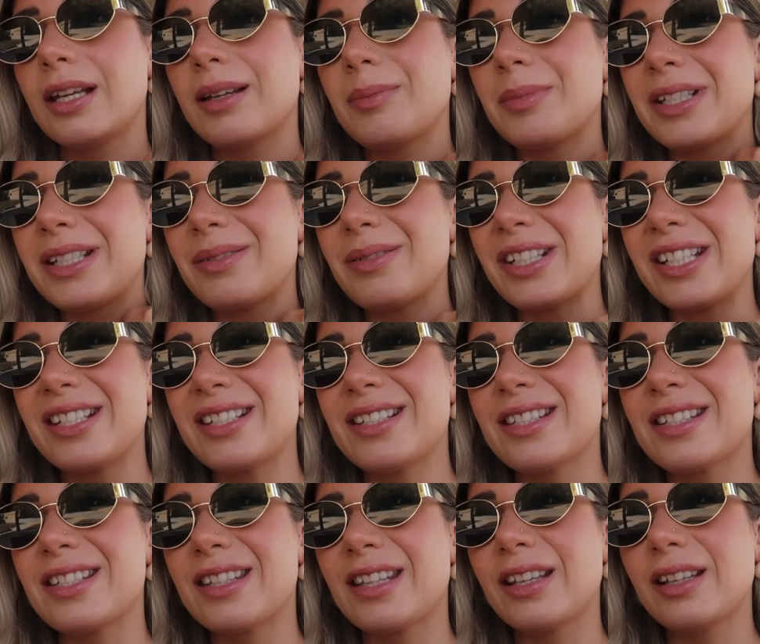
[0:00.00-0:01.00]
I mean, it is
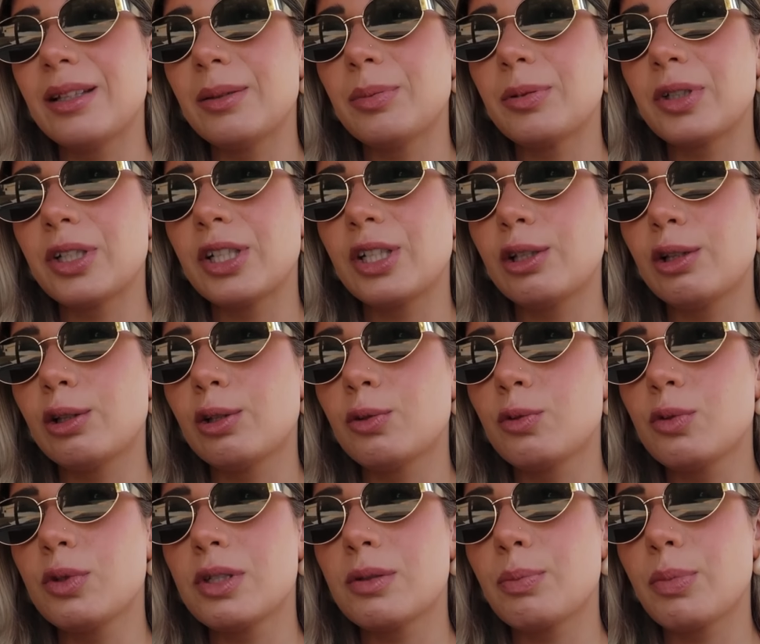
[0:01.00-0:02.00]
still pretty
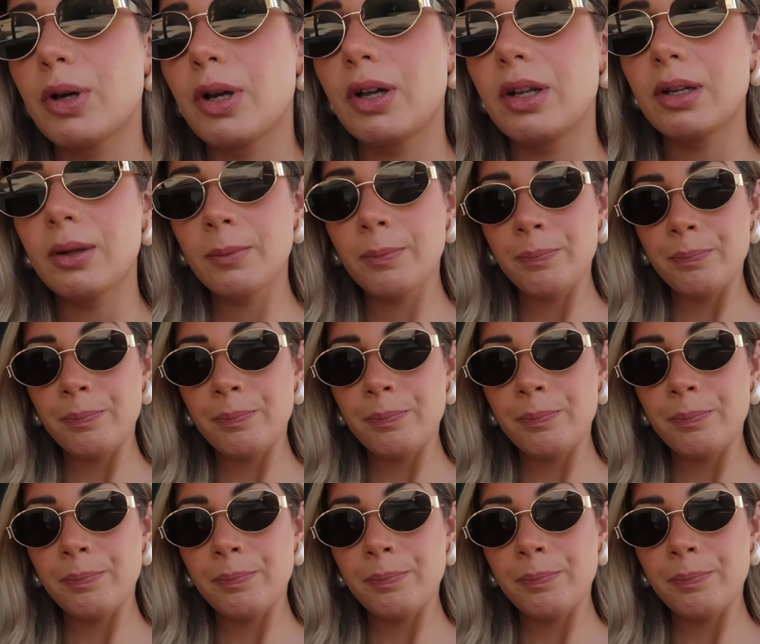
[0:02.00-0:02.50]
loose, but